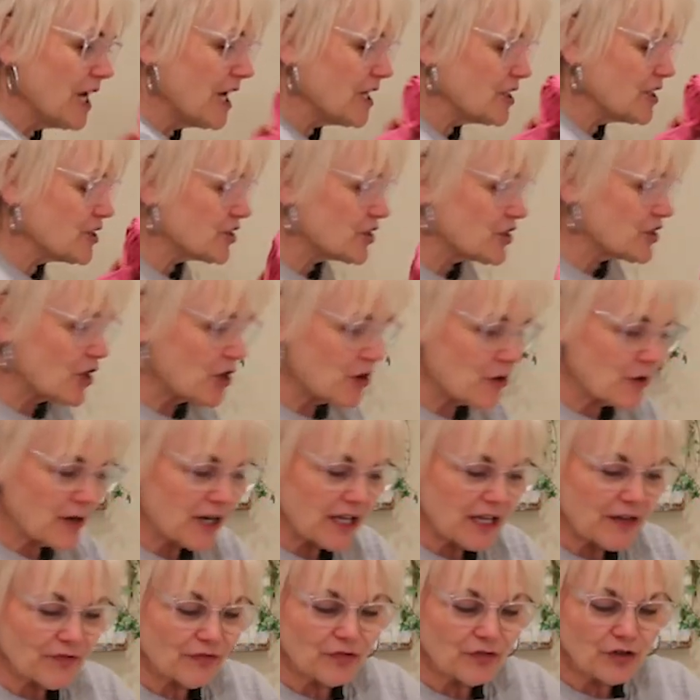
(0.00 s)
And so
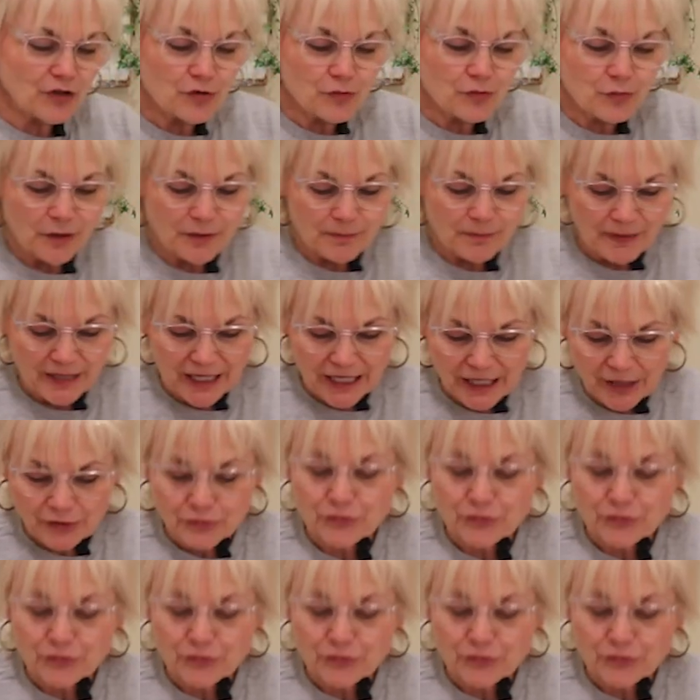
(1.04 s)
if you would be